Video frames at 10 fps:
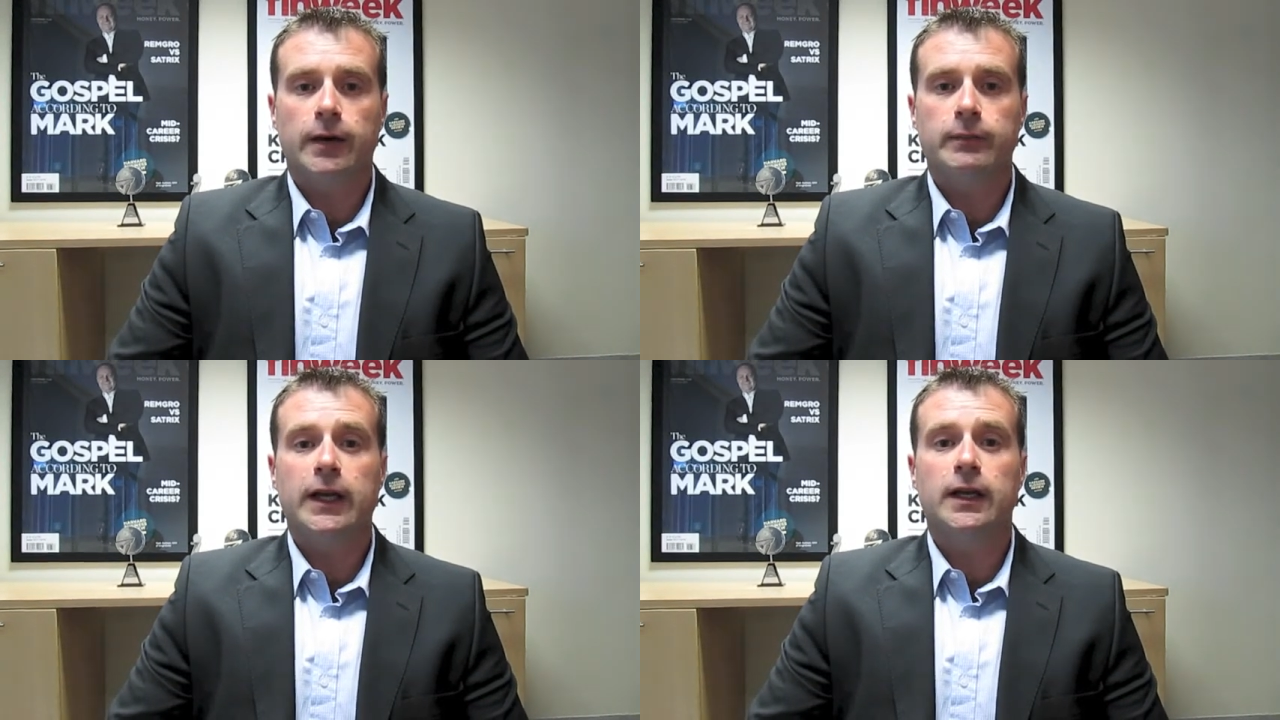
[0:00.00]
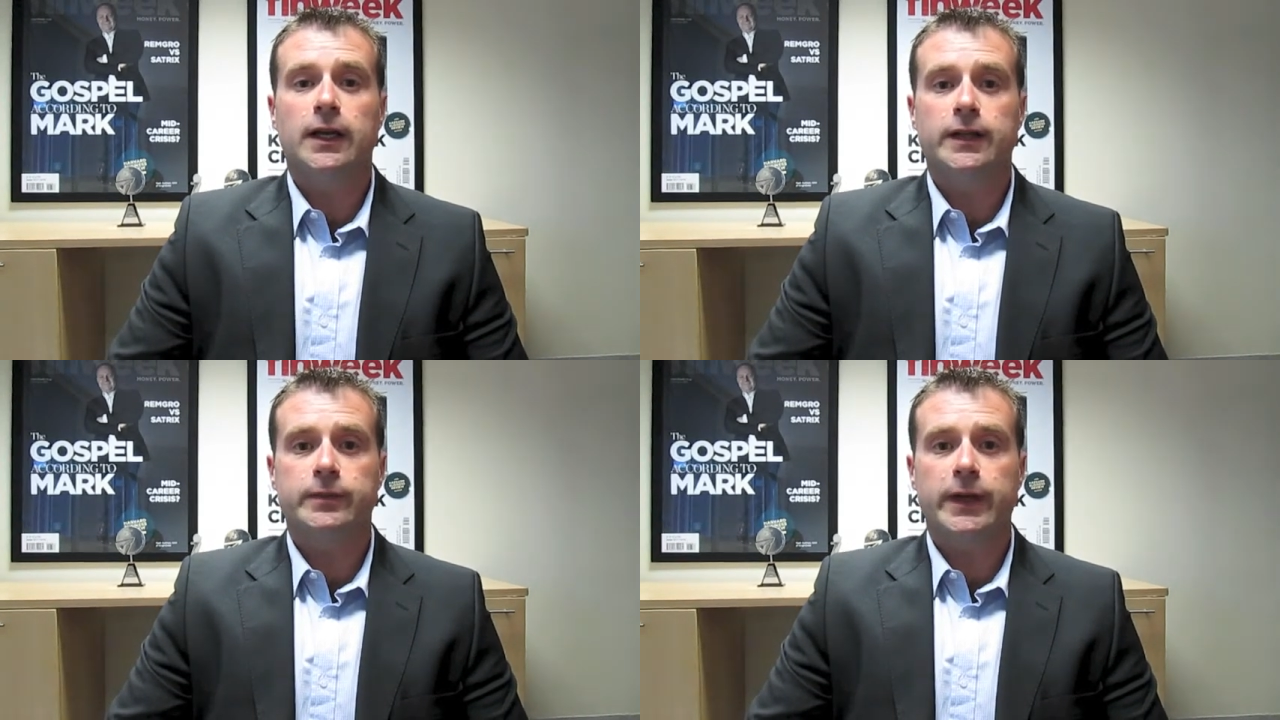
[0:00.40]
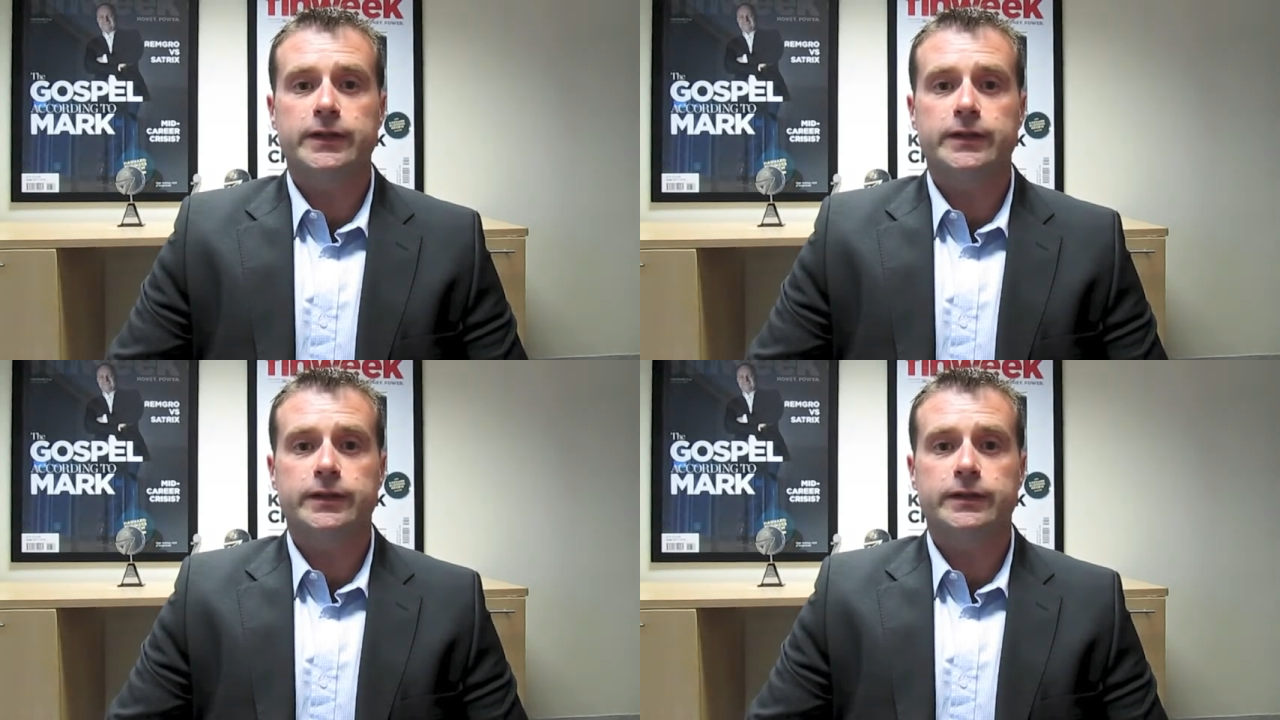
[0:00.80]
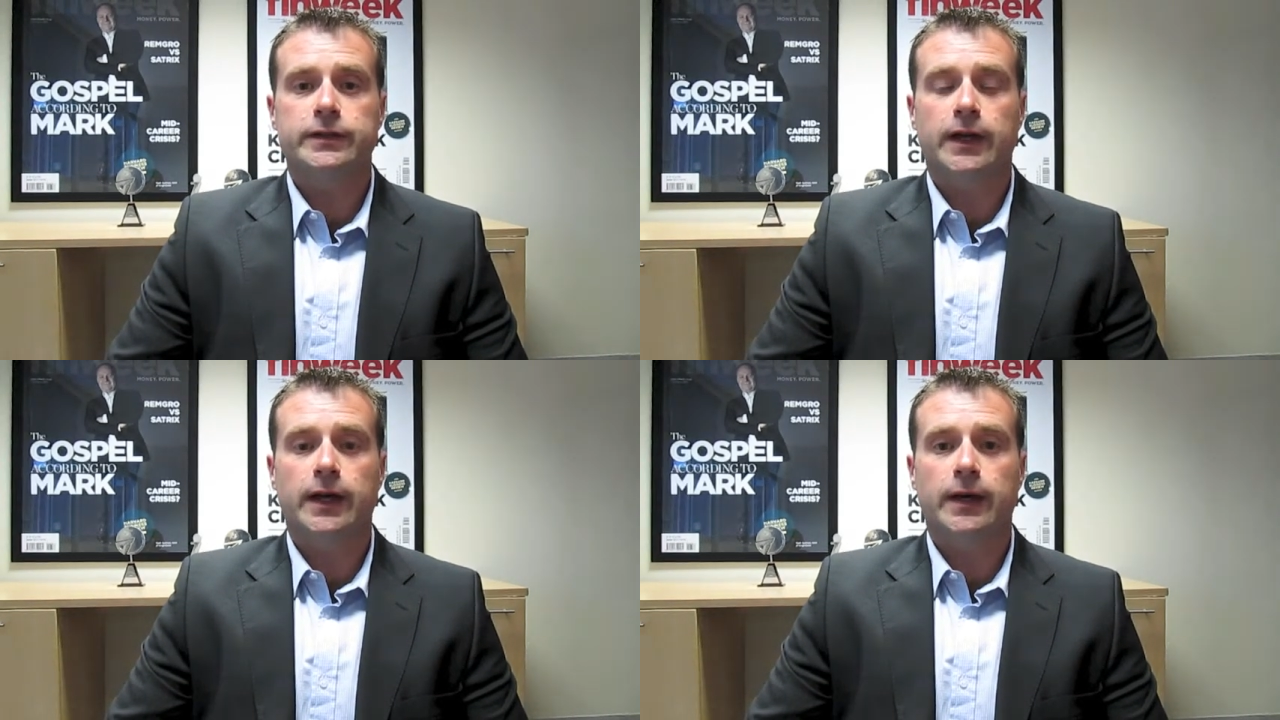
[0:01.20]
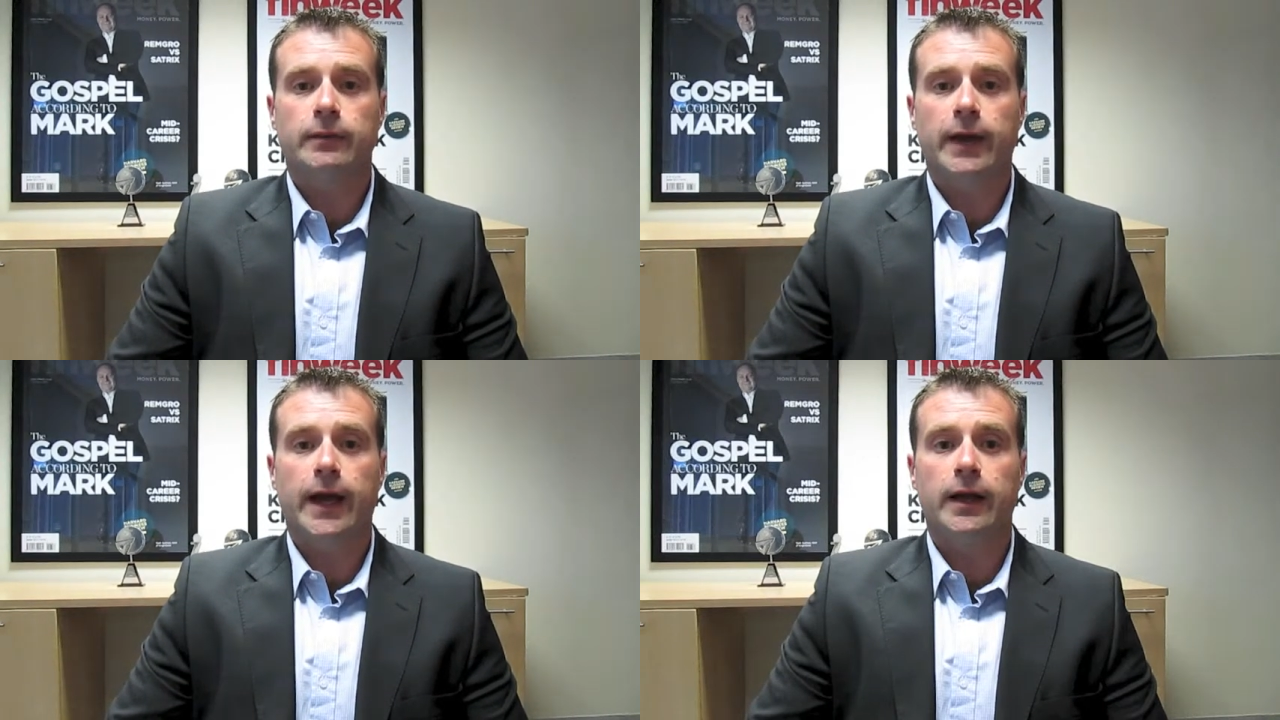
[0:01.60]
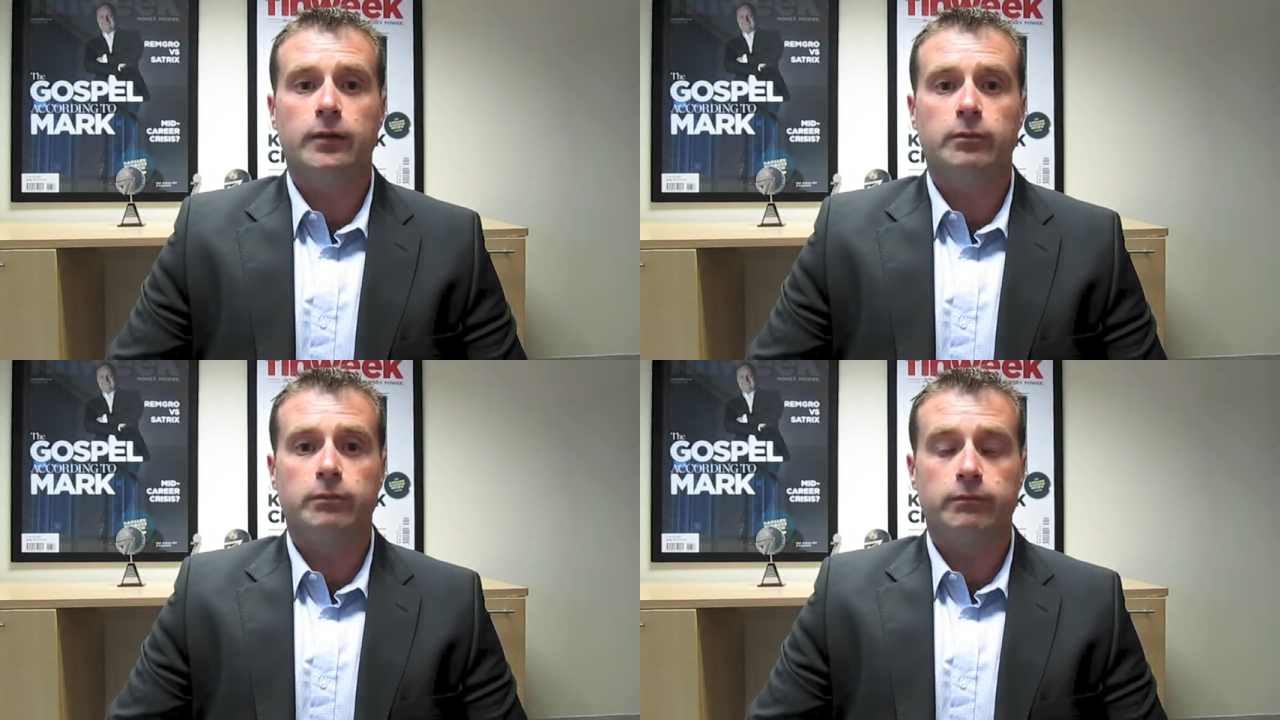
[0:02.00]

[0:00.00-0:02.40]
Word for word: medical expenses and